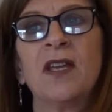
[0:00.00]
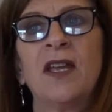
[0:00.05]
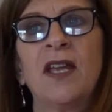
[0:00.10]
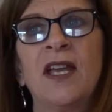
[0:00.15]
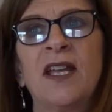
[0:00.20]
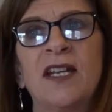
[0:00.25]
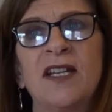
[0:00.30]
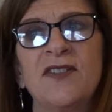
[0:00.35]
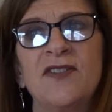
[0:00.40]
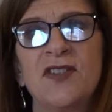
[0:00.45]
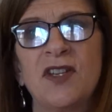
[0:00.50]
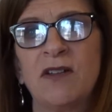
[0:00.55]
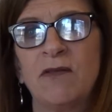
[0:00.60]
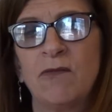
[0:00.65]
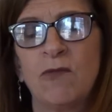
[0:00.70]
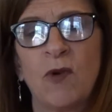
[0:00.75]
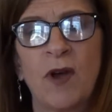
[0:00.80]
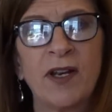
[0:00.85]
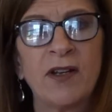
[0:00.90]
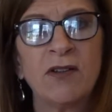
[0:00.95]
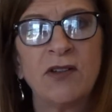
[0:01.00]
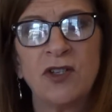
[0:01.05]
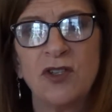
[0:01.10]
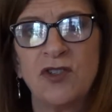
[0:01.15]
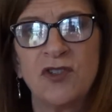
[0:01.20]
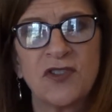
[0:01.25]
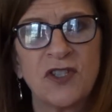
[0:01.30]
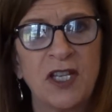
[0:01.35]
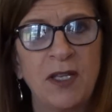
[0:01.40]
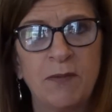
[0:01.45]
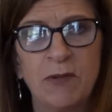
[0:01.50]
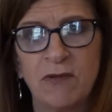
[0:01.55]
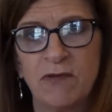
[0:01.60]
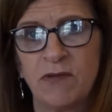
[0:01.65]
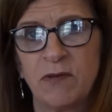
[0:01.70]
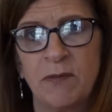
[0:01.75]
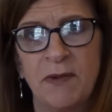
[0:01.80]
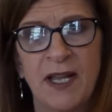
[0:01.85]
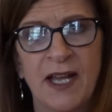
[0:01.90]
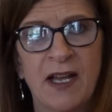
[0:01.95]
And I said, why don't you just keep him
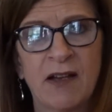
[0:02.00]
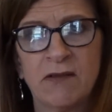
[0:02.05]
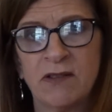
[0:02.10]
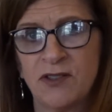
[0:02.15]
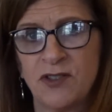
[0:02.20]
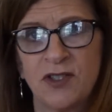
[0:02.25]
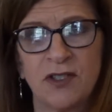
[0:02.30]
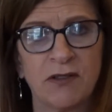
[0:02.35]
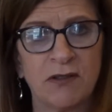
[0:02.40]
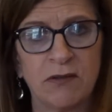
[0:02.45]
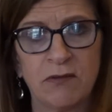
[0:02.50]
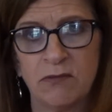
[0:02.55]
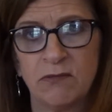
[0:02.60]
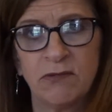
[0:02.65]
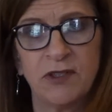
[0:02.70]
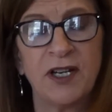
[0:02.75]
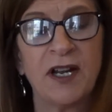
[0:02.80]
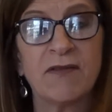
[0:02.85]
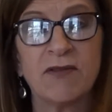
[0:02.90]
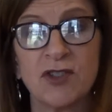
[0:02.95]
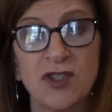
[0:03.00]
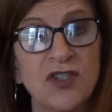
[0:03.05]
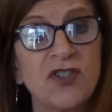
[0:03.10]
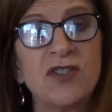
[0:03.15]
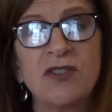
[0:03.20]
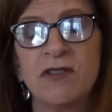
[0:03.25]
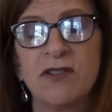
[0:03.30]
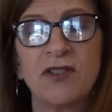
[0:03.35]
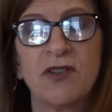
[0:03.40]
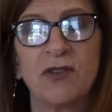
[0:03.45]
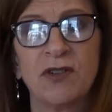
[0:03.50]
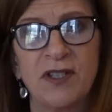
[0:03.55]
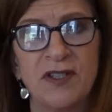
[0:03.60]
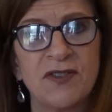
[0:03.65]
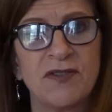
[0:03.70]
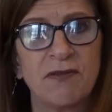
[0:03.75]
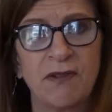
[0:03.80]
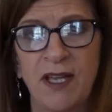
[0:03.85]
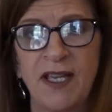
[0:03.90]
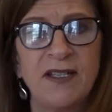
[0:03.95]
from now until whenever, just until
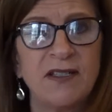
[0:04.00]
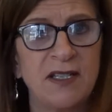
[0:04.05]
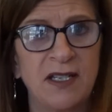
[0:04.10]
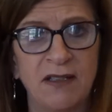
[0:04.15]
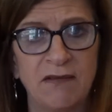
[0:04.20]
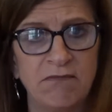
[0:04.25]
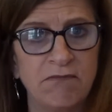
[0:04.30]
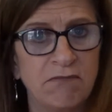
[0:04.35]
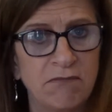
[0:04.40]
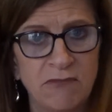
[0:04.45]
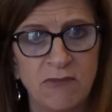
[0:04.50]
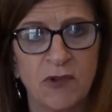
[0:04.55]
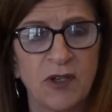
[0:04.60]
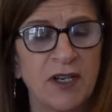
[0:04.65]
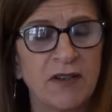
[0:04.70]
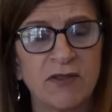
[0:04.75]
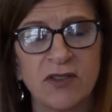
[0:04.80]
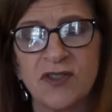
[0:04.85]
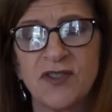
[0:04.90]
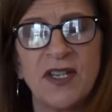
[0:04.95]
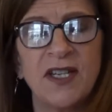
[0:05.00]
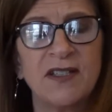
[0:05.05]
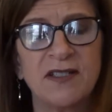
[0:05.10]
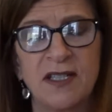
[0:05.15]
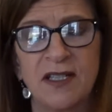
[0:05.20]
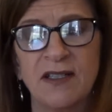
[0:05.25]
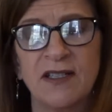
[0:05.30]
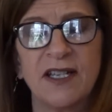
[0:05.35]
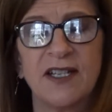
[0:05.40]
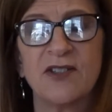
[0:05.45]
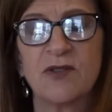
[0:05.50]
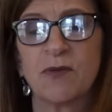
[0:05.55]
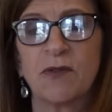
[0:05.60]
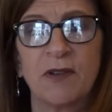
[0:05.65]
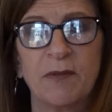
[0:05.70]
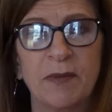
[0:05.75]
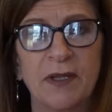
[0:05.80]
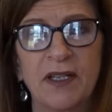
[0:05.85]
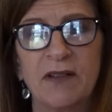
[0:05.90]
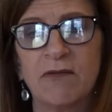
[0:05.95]
his 18, whatever his 18 days
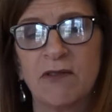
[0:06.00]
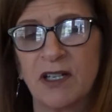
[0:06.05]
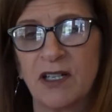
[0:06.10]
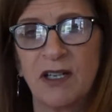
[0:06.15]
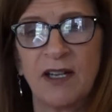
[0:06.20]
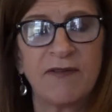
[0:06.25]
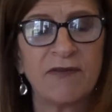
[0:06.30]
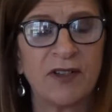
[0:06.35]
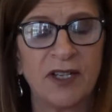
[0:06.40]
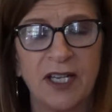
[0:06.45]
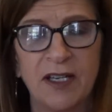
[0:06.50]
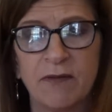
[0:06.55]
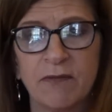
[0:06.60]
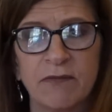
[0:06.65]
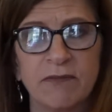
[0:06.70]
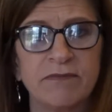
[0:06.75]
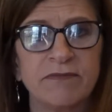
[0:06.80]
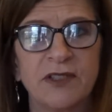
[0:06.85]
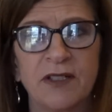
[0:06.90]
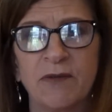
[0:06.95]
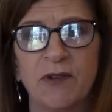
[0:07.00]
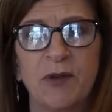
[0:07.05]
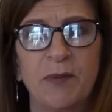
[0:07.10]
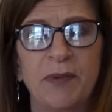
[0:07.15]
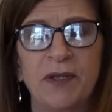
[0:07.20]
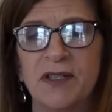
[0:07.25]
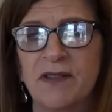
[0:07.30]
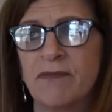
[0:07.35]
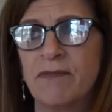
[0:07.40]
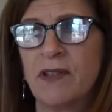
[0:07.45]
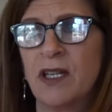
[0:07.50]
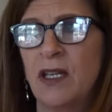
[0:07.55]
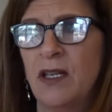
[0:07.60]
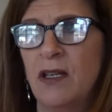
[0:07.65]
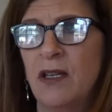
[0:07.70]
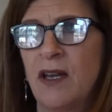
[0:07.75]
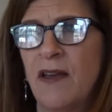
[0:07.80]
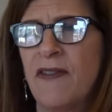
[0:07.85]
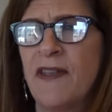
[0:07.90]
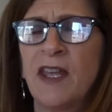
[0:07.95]
would have been. I forget, it would have been,
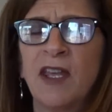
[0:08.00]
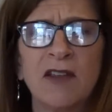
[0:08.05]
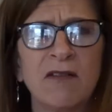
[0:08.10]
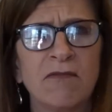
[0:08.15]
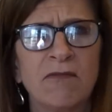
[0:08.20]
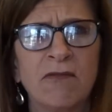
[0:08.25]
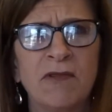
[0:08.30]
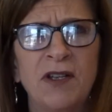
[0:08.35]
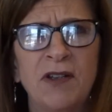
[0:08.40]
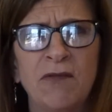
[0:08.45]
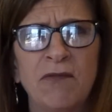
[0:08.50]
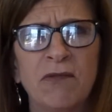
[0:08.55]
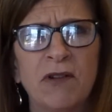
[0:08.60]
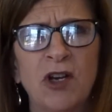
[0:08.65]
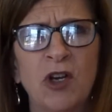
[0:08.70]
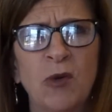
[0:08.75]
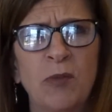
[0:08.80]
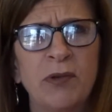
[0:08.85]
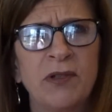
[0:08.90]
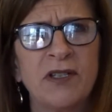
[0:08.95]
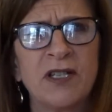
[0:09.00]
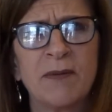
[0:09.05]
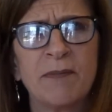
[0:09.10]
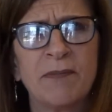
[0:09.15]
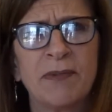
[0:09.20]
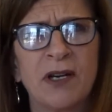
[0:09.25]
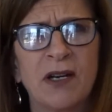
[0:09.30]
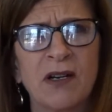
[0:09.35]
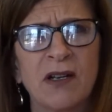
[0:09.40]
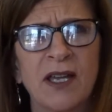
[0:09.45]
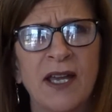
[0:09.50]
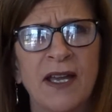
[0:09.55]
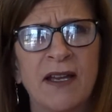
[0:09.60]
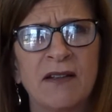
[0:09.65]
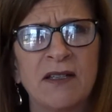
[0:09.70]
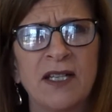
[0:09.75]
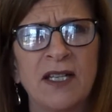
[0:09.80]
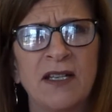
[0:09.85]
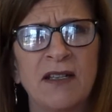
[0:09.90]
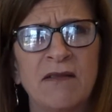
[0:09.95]
we opened up our
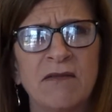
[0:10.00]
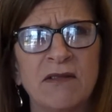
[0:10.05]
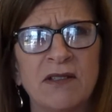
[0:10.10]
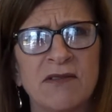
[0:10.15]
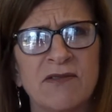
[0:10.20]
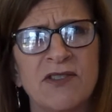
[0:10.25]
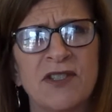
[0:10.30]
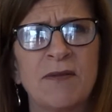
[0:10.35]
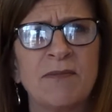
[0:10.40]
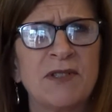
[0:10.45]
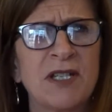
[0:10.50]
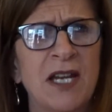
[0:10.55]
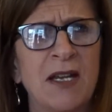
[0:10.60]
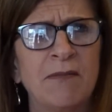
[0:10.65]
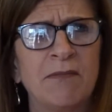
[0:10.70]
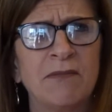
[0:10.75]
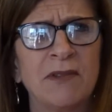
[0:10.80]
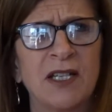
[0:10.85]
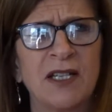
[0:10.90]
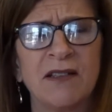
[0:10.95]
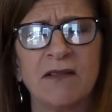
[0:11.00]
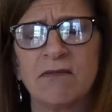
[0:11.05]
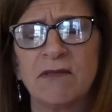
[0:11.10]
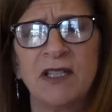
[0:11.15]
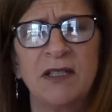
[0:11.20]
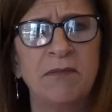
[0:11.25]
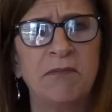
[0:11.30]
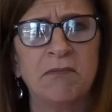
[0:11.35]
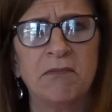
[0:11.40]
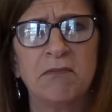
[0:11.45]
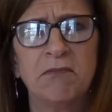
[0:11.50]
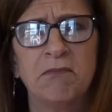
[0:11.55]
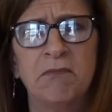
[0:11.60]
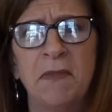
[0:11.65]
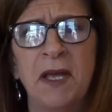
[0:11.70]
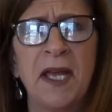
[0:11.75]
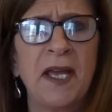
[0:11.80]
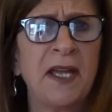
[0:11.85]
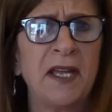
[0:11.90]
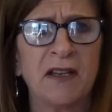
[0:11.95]
county sometime like in
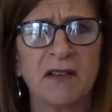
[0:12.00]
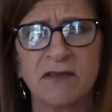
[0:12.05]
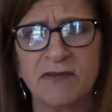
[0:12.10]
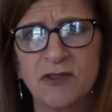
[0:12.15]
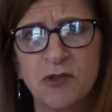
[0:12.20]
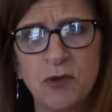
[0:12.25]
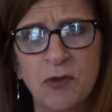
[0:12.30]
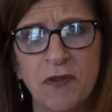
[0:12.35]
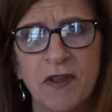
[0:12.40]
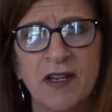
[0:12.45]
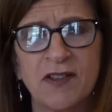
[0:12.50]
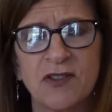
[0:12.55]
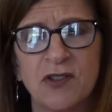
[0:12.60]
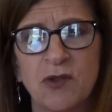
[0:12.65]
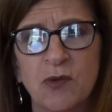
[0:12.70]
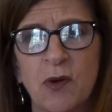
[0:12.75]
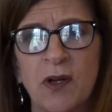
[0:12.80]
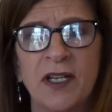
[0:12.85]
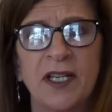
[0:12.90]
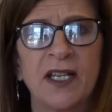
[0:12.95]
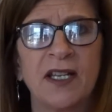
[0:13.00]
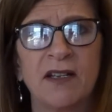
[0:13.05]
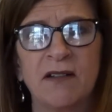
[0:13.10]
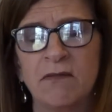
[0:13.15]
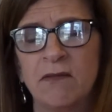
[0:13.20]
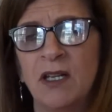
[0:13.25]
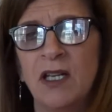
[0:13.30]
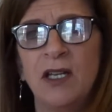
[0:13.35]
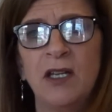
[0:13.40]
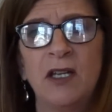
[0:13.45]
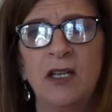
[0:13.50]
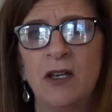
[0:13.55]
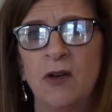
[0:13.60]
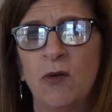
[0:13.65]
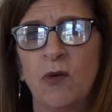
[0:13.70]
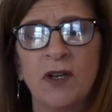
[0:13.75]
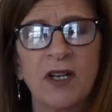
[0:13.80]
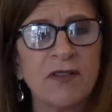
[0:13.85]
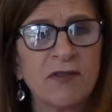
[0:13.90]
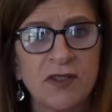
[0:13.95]
May of 2020, and
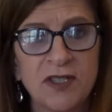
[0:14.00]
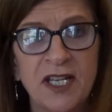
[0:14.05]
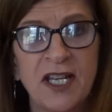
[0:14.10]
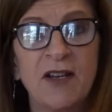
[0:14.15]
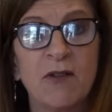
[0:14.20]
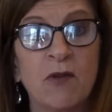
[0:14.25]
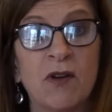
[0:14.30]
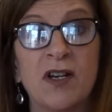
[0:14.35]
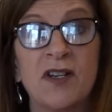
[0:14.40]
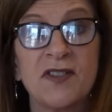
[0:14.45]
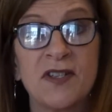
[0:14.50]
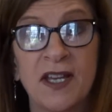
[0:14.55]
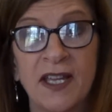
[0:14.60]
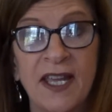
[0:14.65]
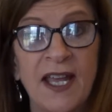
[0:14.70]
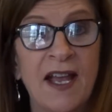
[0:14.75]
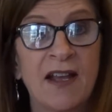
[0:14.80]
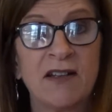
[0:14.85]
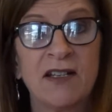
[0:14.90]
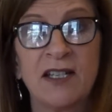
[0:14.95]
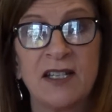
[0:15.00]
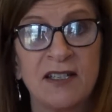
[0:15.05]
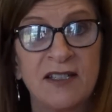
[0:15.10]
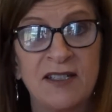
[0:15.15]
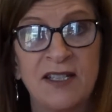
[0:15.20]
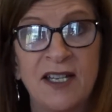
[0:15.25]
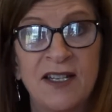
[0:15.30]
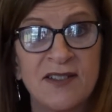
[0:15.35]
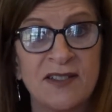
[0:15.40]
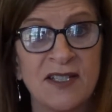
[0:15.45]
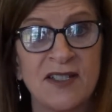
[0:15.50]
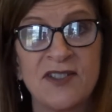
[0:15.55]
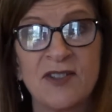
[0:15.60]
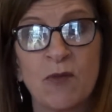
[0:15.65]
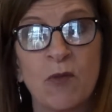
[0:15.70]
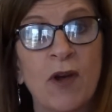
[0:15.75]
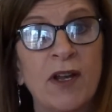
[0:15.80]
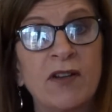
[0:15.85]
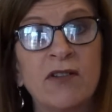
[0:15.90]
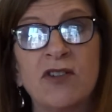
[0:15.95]
whatever day it was, I counted out the days, and I
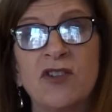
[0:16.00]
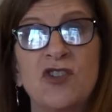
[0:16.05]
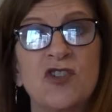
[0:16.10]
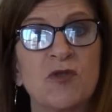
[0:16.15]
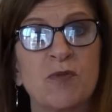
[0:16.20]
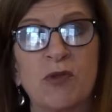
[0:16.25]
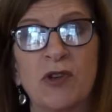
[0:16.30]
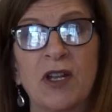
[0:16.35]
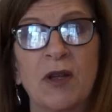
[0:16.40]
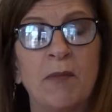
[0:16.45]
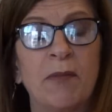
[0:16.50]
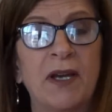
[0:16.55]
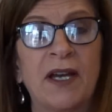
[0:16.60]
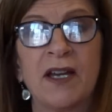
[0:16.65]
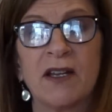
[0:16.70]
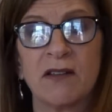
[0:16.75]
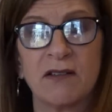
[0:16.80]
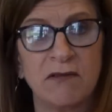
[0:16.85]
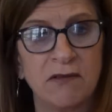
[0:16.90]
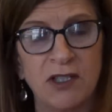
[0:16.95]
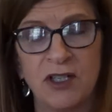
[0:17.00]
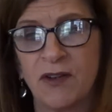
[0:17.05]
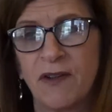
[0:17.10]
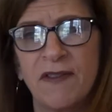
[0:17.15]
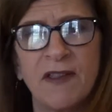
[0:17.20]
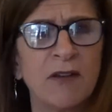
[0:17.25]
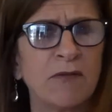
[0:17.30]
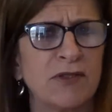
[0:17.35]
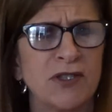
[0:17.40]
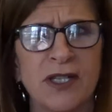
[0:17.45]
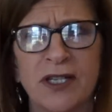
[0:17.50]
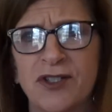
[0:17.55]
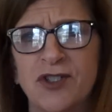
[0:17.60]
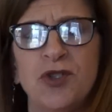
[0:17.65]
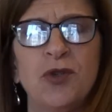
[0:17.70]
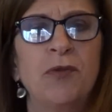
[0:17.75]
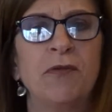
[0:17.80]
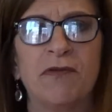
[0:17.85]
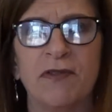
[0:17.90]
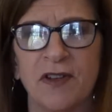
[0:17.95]
said, why don't you just bring him back? I think it was like
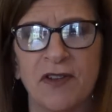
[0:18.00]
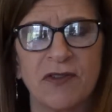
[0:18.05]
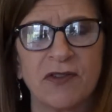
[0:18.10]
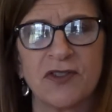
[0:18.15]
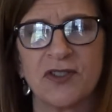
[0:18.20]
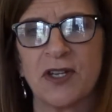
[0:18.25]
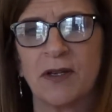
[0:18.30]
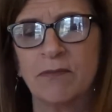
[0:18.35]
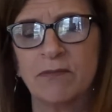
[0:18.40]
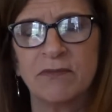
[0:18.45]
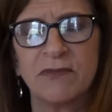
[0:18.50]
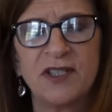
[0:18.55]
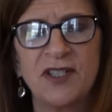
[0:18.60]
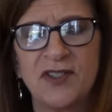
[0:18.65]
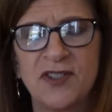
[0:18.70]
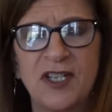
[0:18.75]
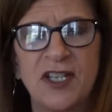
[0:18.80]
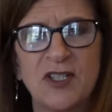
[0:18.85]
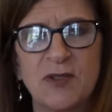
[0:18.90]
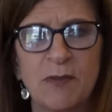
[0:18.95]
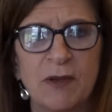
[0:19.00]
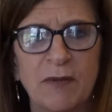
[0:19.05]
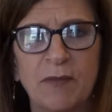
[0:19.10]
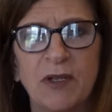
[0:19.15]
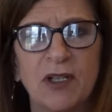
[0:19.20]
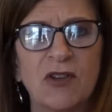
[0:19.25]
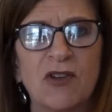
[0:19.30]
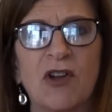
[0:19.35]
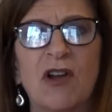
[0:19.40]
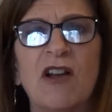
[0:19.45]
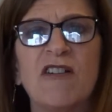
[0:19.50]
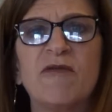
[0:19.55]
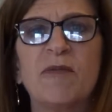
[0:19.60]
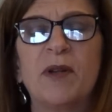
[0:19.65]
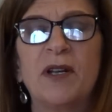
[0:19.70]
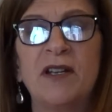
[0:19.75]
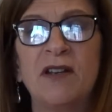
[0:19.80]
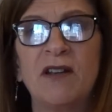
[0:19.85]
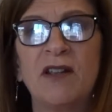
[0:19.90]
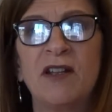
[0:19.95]
June 5th or something. These dates might be a little off,
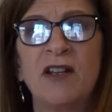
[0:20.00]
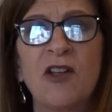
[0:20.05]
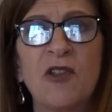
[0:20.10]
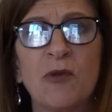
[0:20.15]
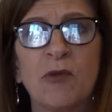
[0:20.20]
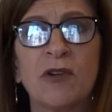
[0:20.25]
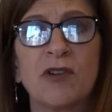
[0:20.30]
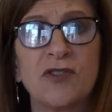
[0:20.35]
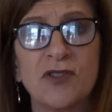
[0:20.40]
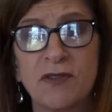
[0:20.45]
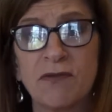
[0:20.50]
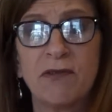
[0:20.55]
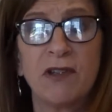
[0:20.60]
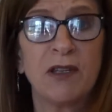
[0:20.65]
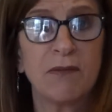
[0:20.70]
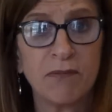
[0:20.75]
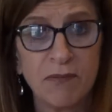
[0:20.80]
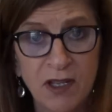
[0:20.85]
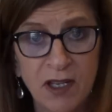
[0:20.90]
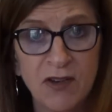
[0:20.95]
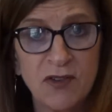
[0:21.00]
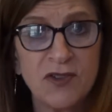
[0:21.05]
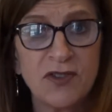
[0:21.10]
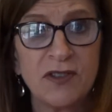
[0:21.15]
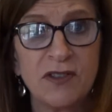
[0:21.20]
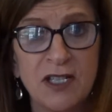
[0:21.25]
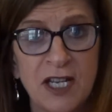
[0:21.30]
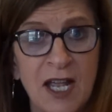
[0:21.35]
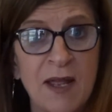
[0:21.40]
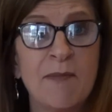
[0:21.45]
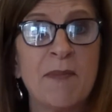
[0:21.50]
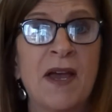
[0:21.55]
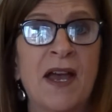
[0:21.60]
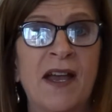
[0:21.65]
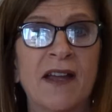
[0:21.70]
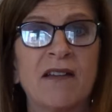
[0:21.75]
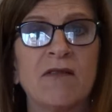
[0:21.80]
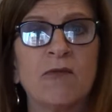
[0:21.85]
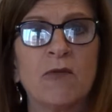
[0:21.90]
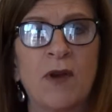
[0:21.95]
but in other words, here's the time
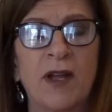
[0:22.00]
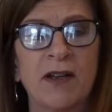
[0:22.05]
back.